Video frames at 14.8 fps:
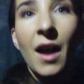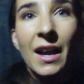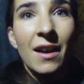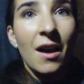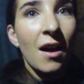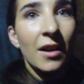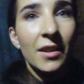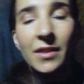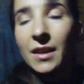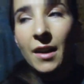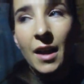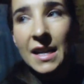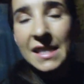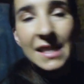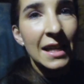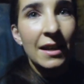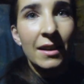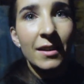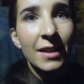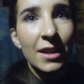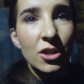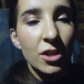I can't, the lighting
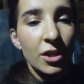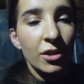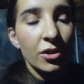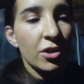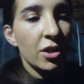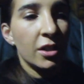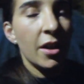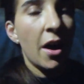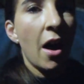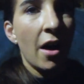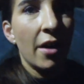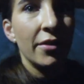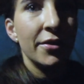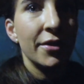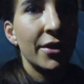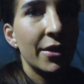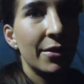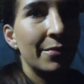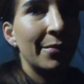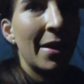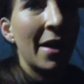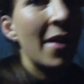conditions just aren't,
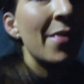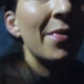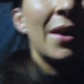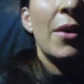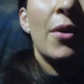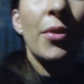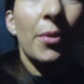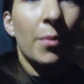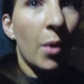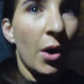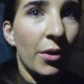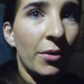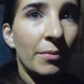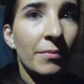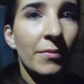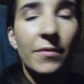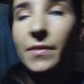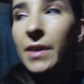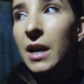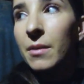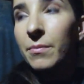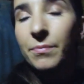they're not the one
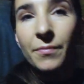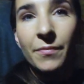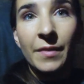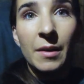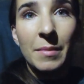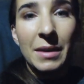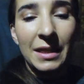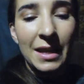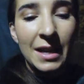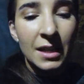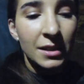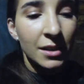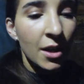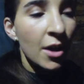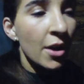for filming this.